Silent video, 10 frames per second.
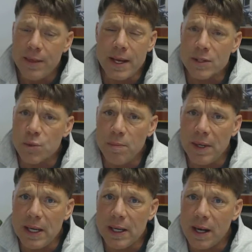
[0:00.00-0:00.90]
Next would
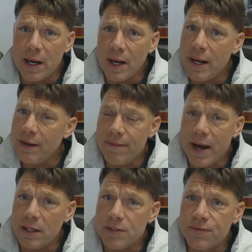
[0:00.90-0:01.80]
be an
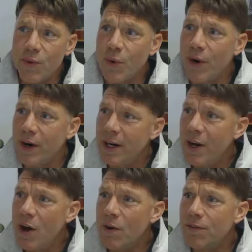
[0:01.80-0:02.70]
advantage for
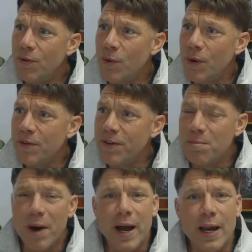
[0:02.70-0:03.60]

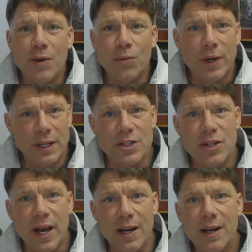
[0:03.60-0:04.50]
buying real
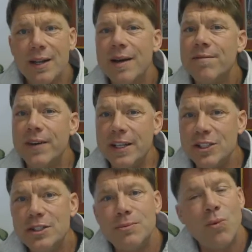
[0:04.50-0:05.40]
estate,
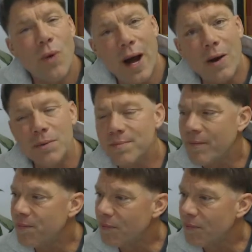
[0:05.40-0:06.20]
leverage. Wow,